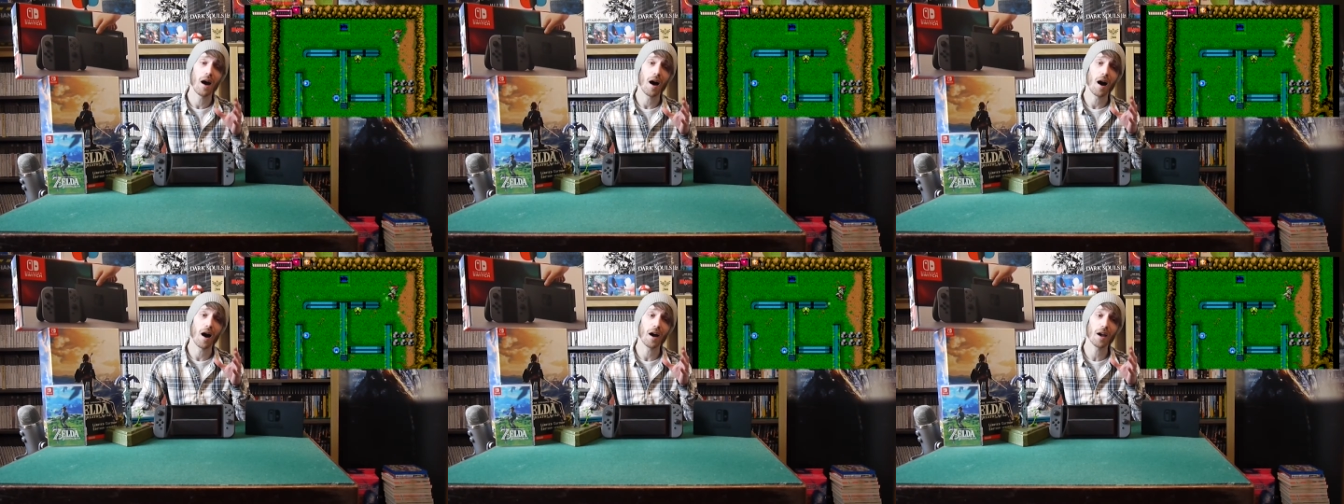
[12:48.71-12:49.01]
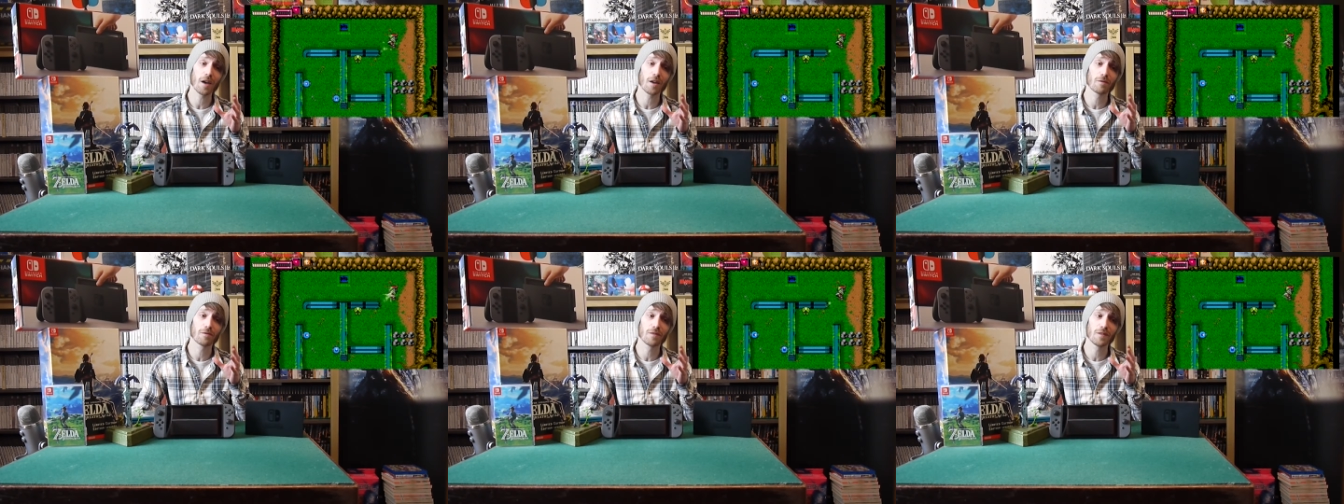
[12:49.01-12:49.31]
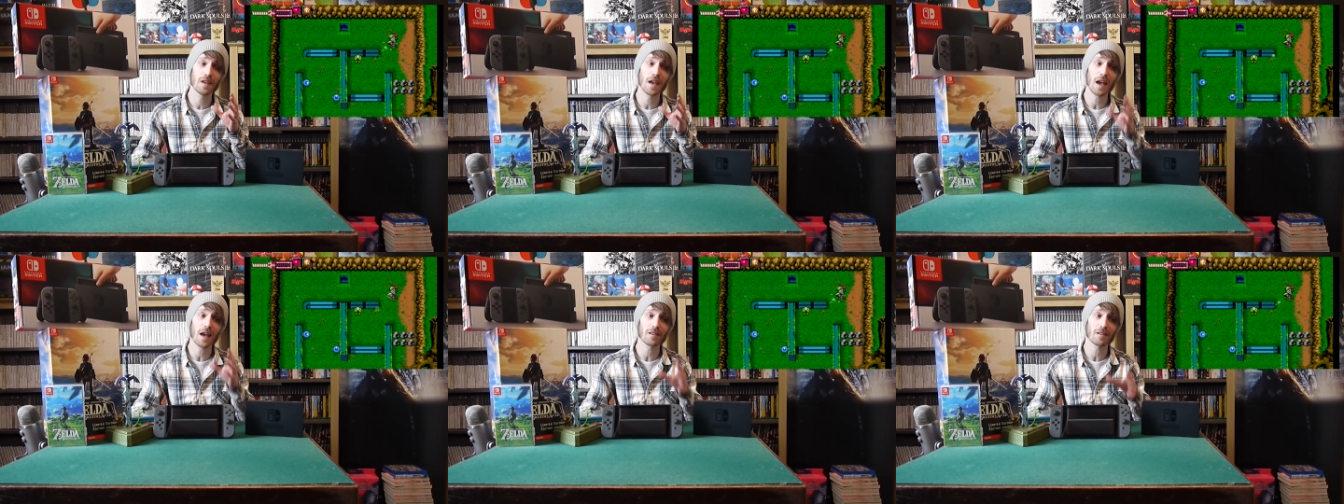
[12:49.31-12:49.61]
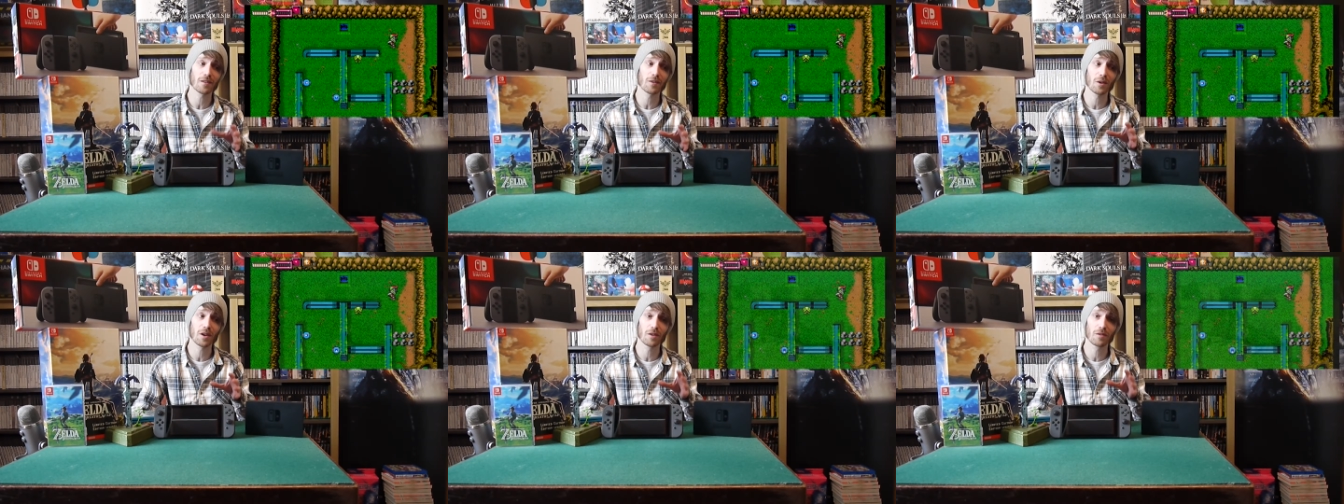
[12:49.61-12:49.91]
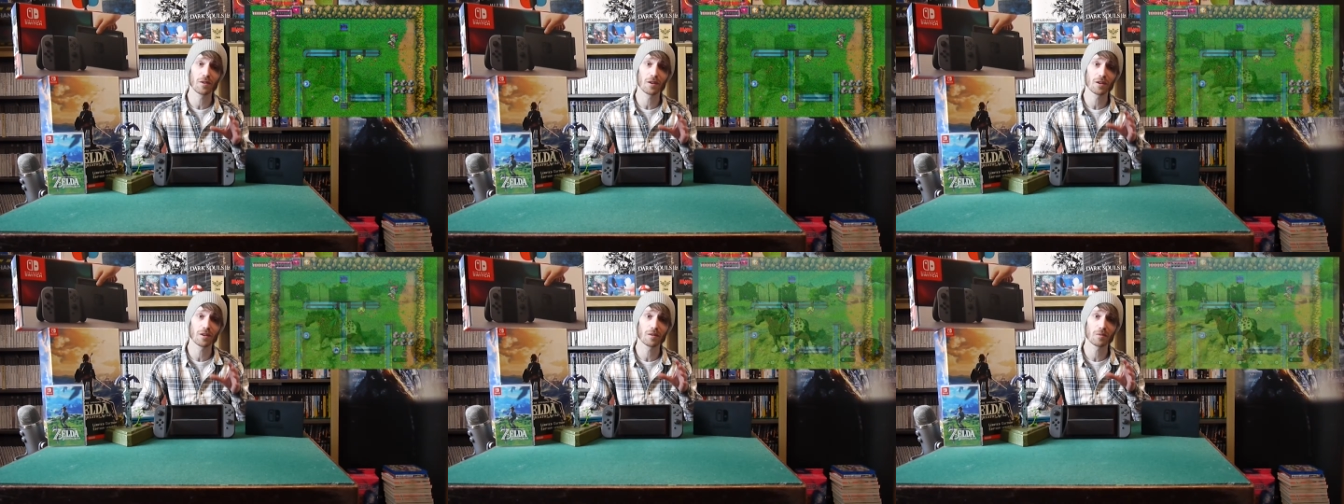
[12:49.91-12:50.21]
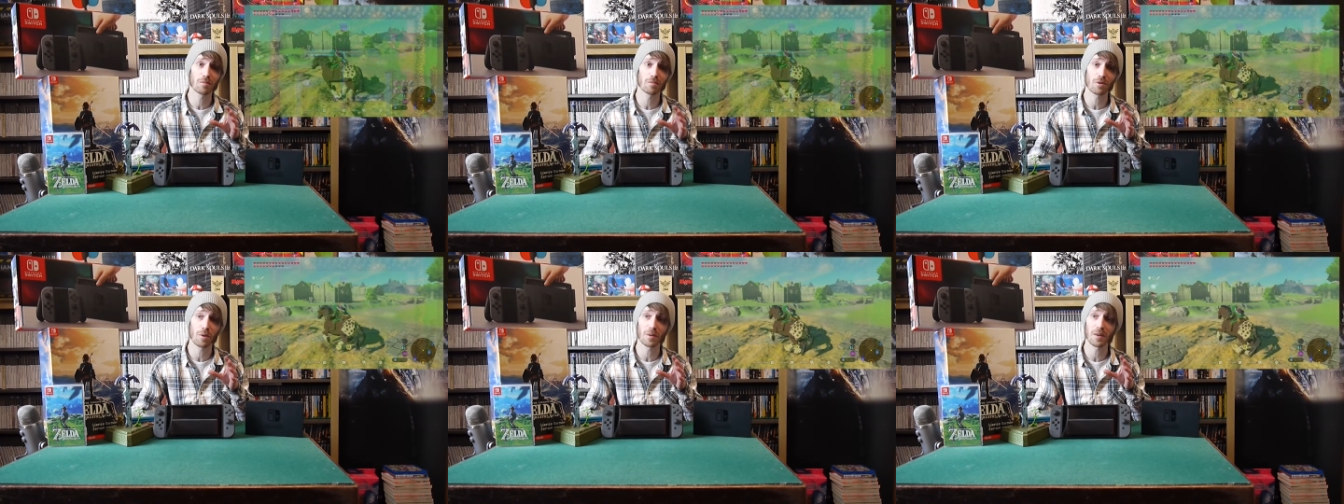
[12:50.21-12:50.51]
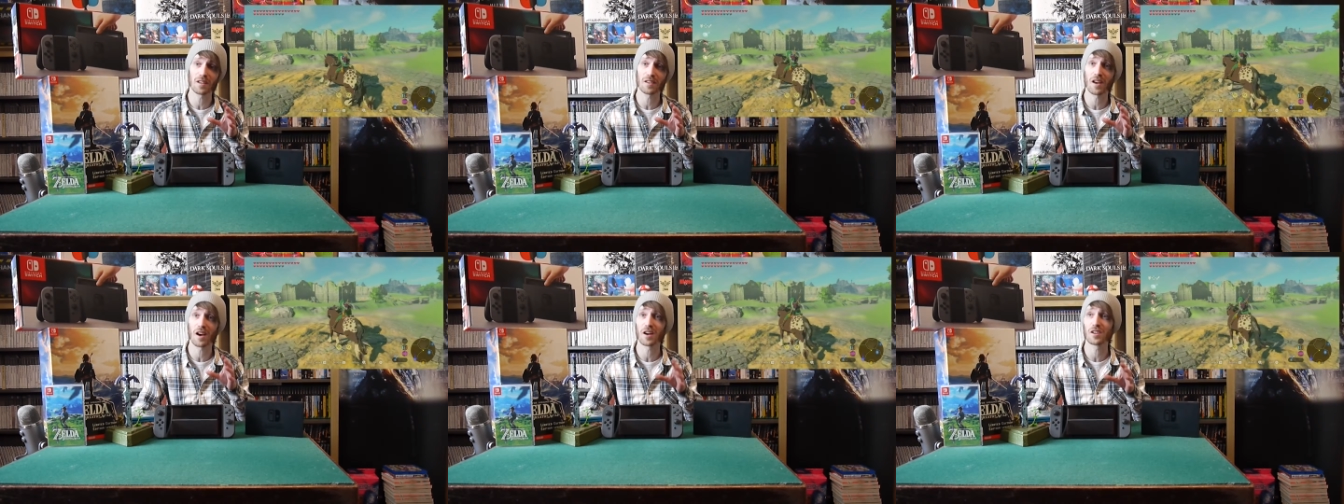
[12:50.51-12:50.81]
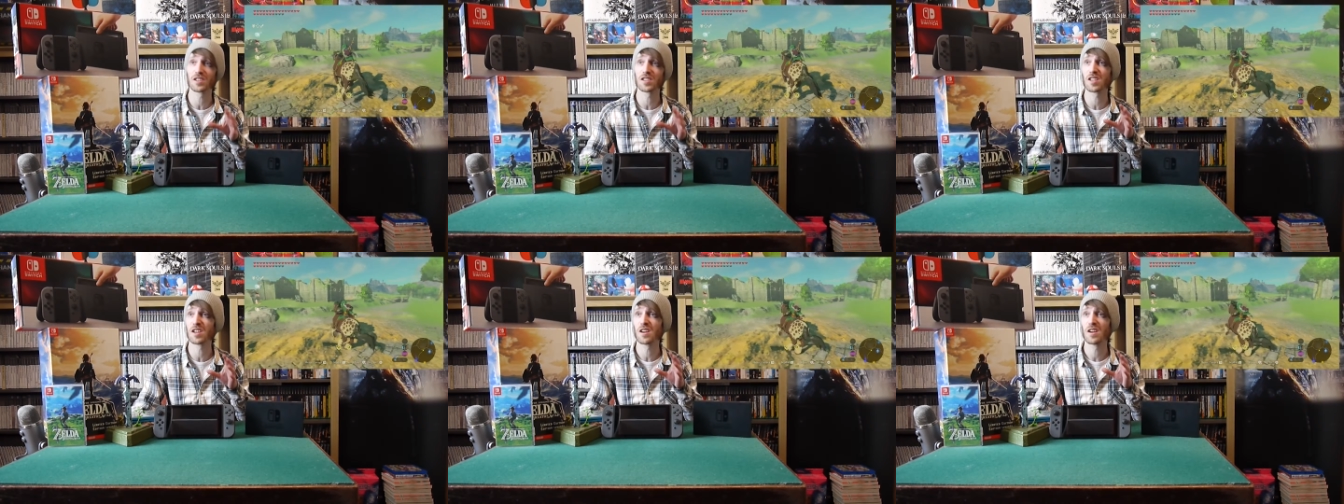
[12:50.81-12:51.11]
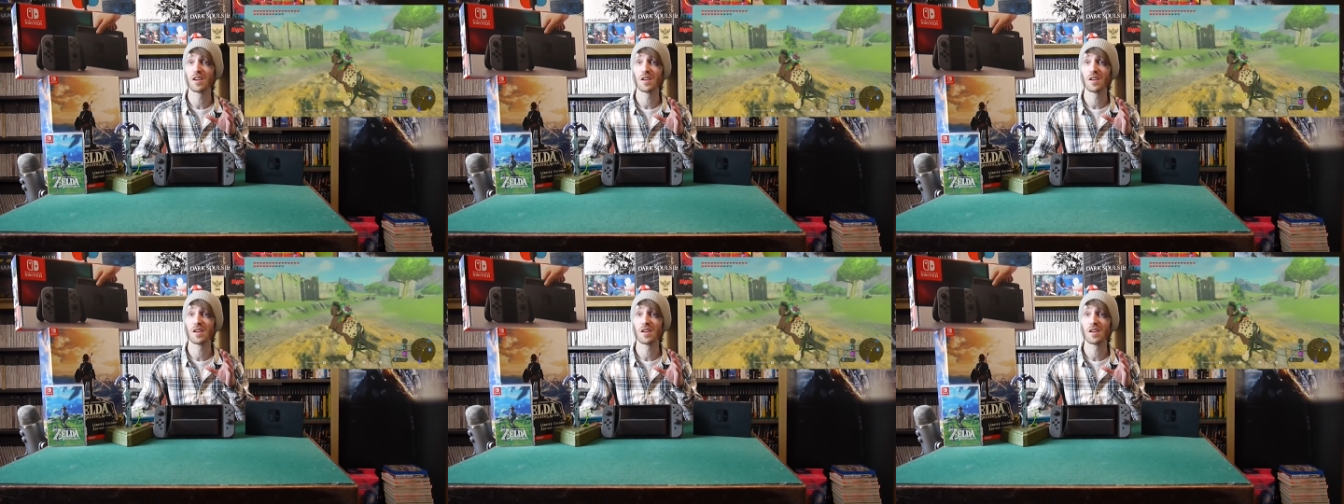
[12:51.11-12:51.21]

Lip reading: I have yet to even probably touch